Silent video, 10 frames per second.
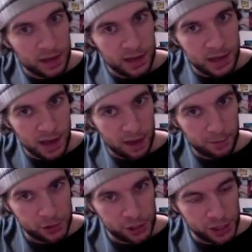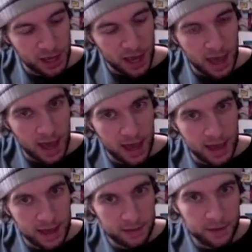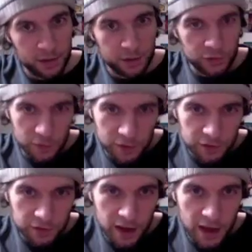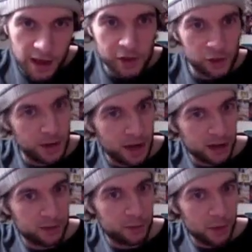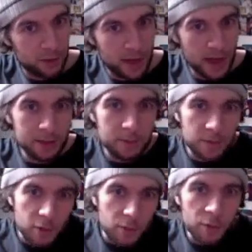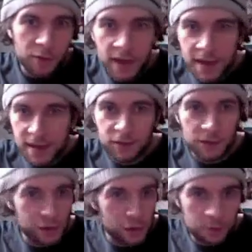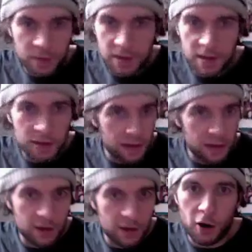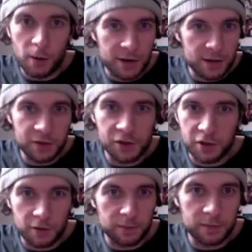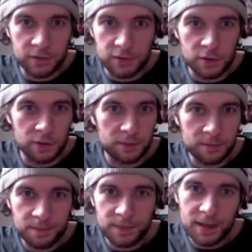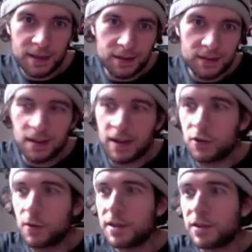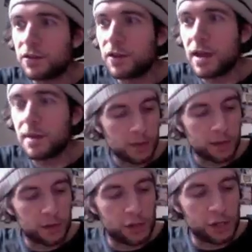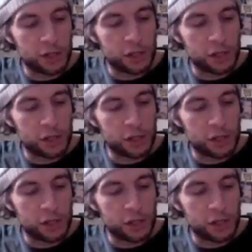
E, F, G, A. So this is an A, should be an octave above that. They're both A's, they should be in harmony with each other, in tune. It's not quite the same. G, G,